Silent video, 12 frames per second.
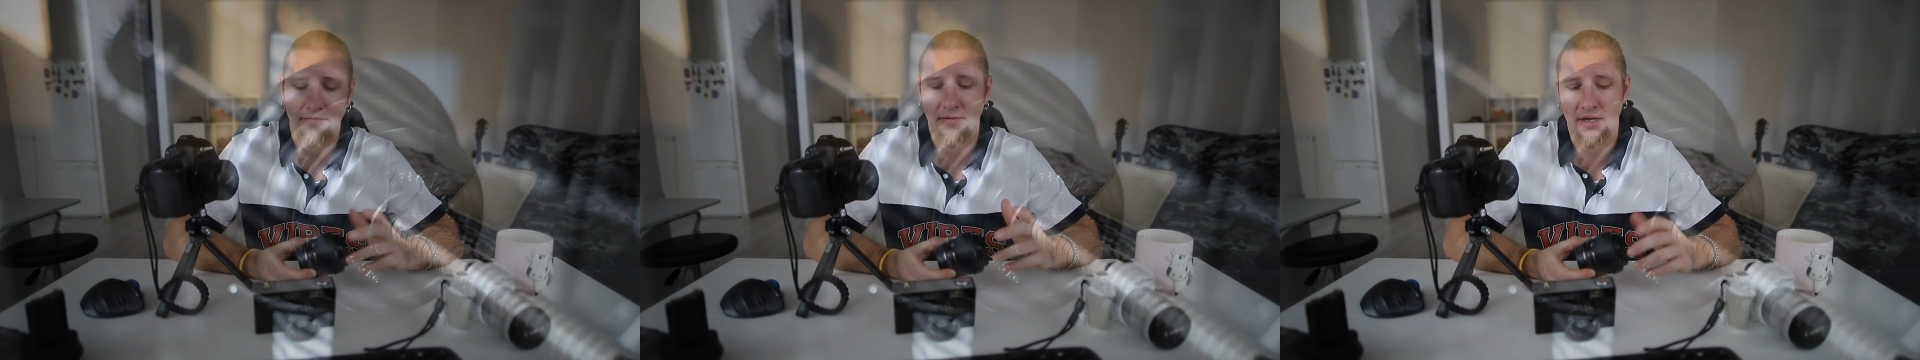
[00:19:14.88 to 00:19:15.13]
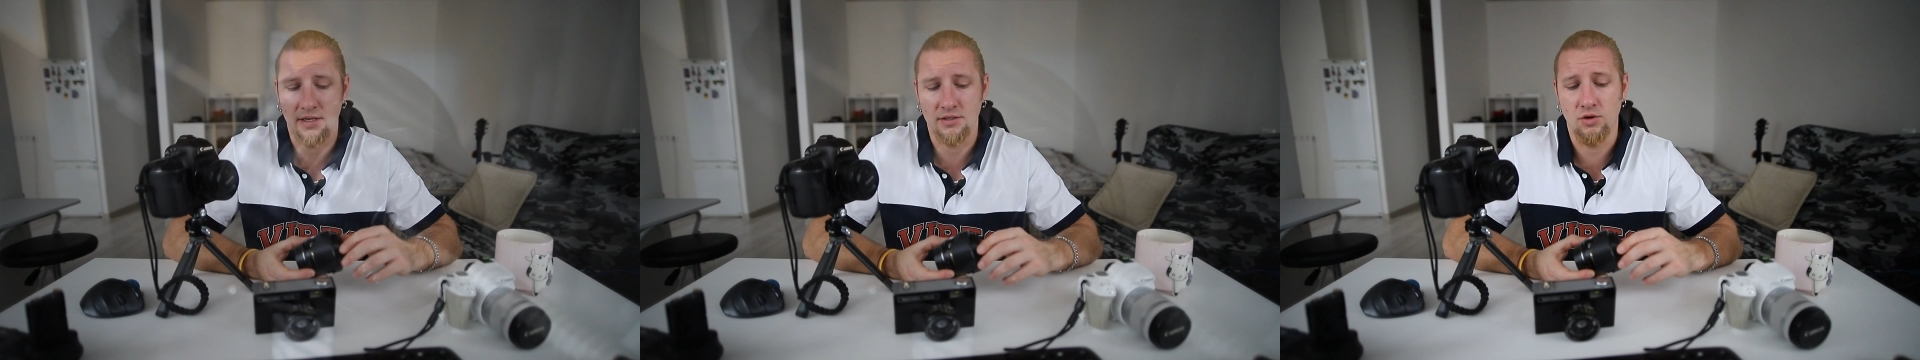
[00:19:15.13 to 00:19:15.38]
a
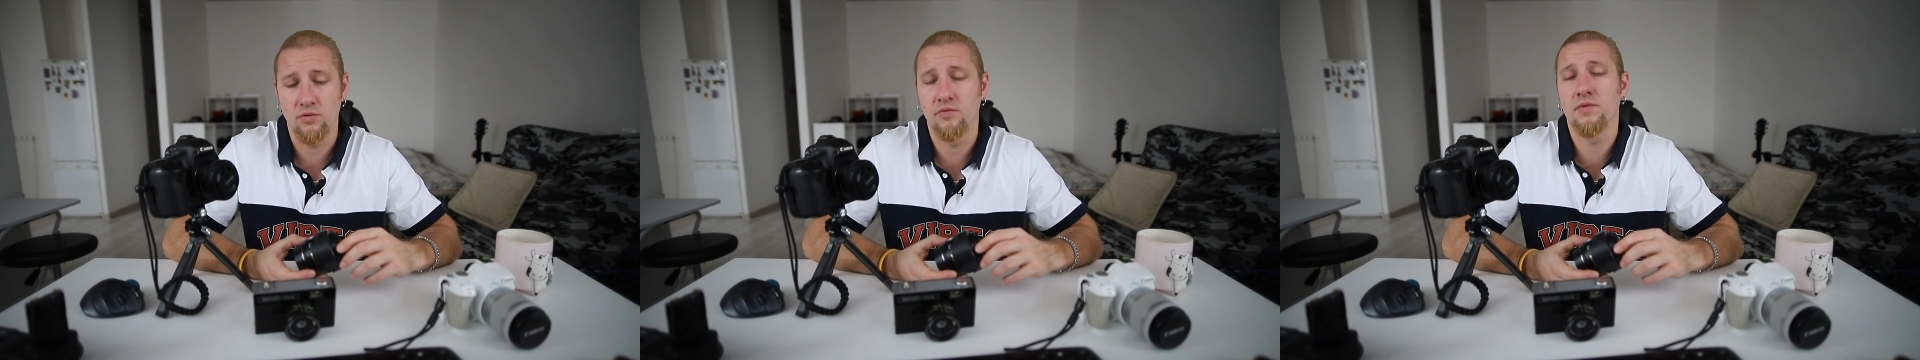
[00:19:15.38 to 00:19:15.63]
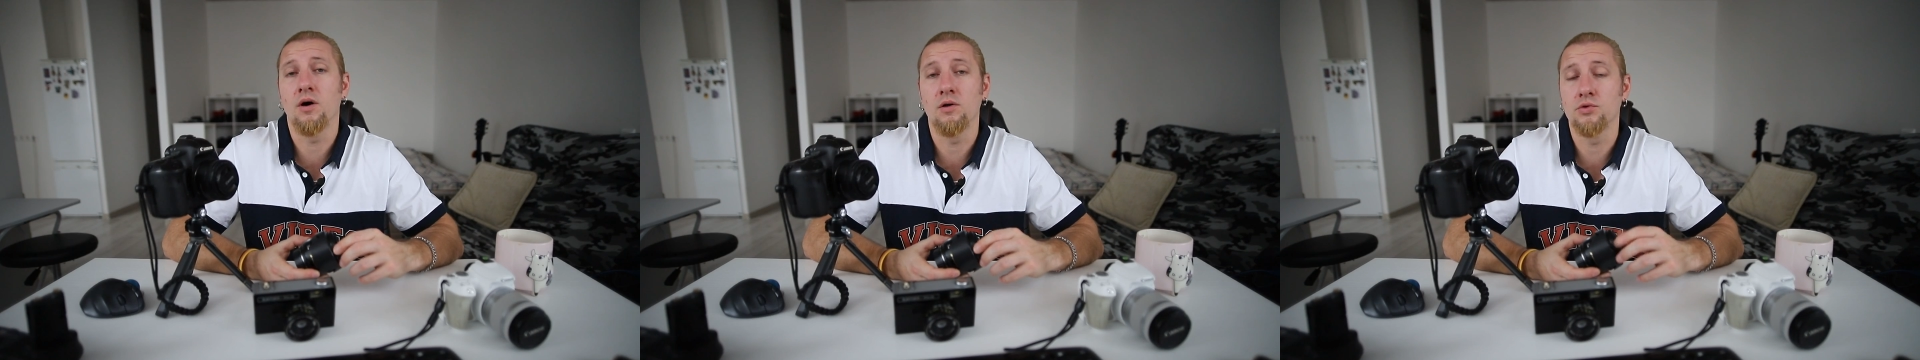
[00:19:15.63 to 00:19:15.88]
fan
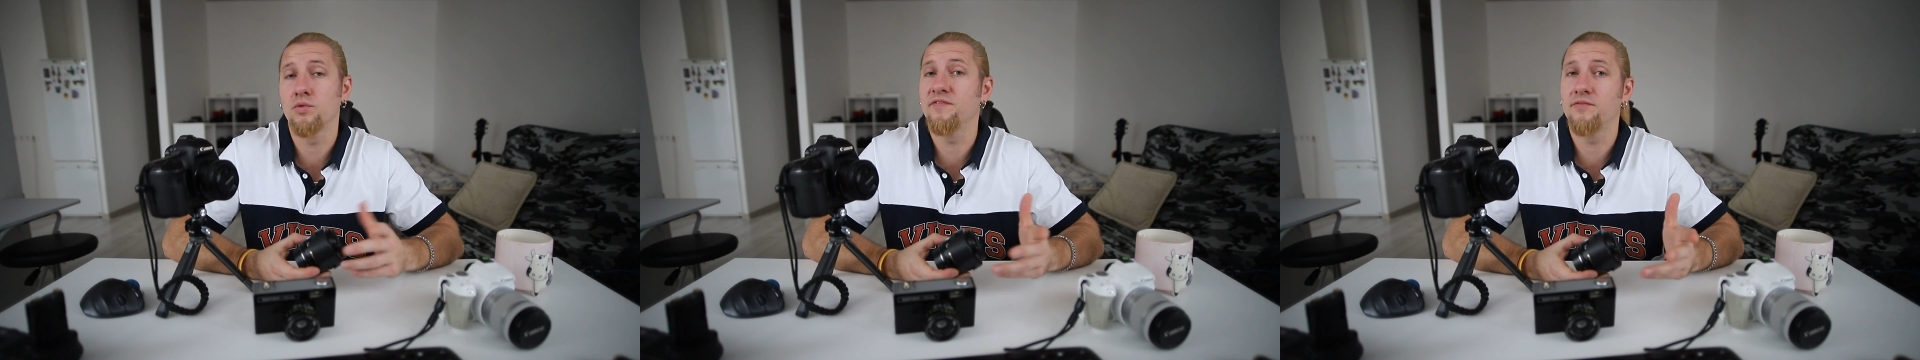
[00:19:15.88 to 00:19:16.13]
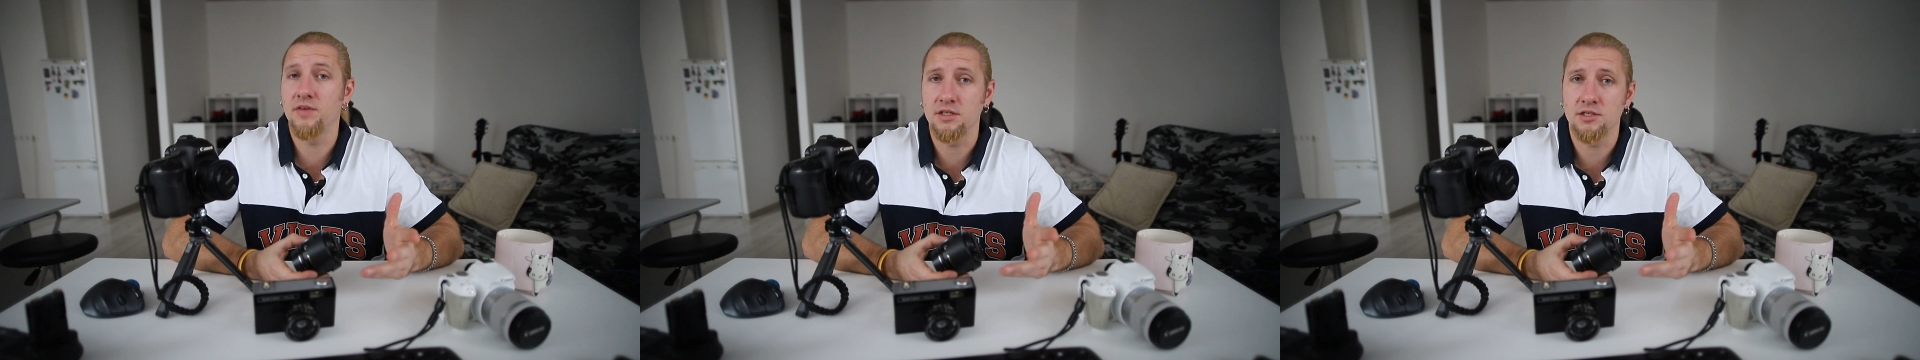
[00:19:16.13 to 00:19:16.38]
of old
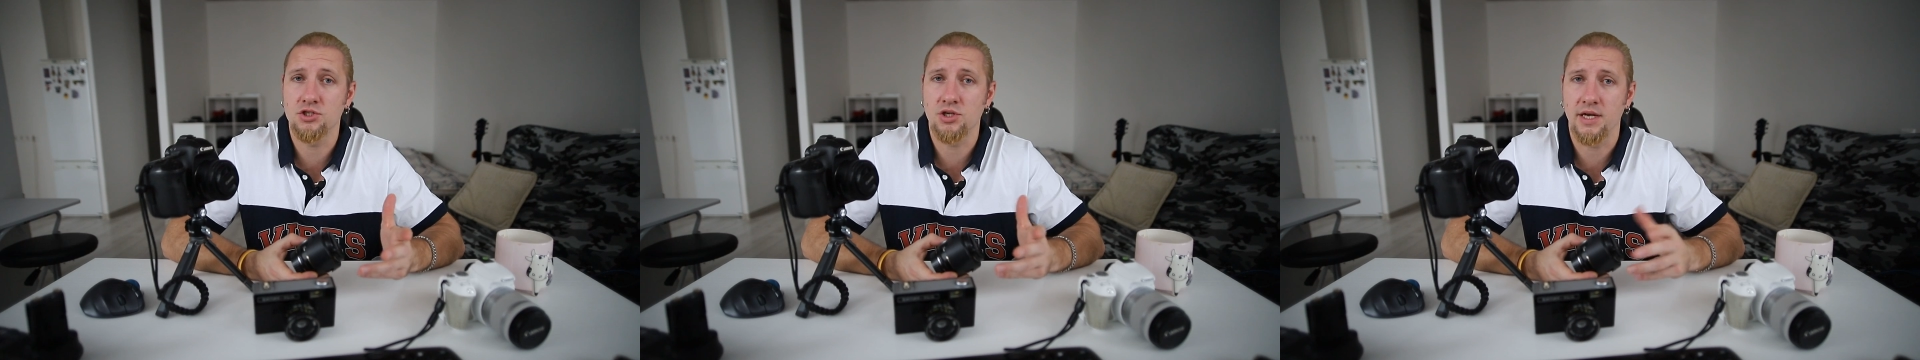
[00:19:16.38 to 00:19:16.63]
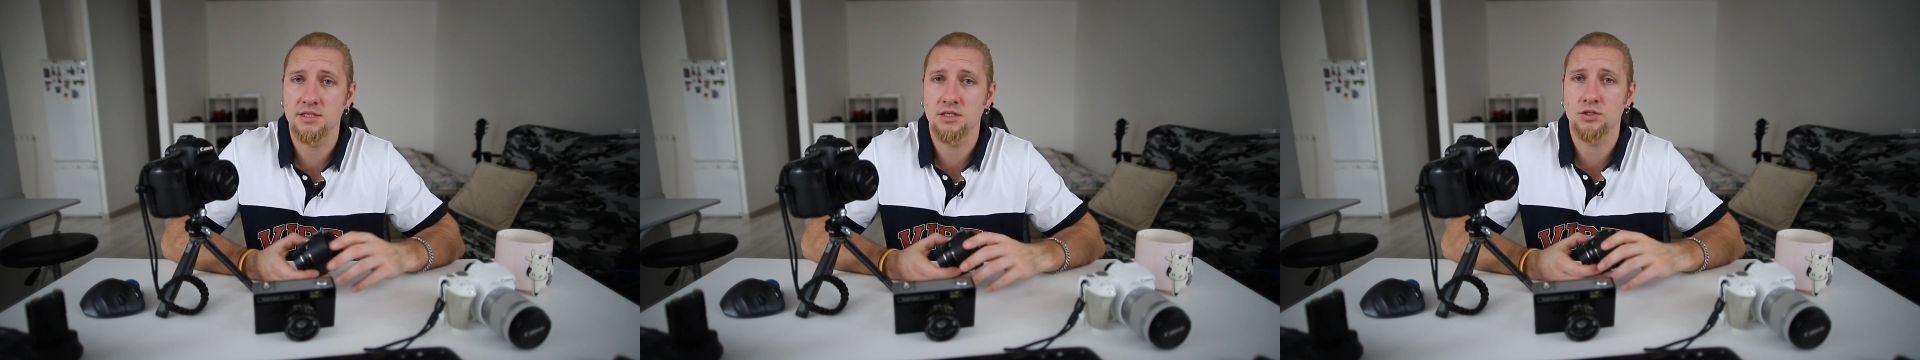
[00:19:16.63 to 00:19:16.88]
vintage
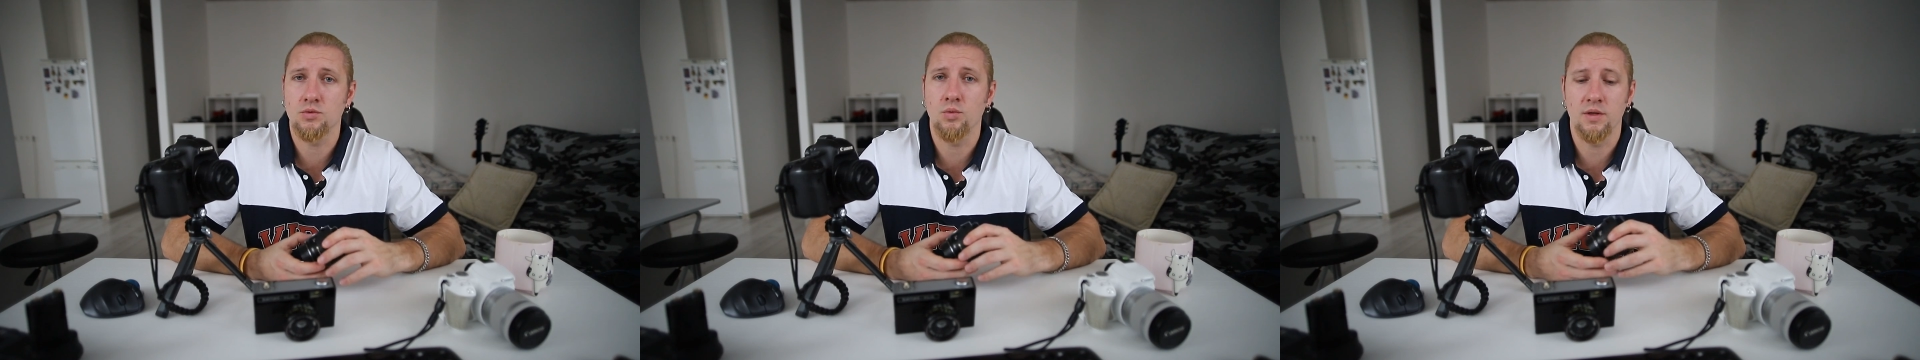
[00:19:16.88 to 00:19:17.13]
lenses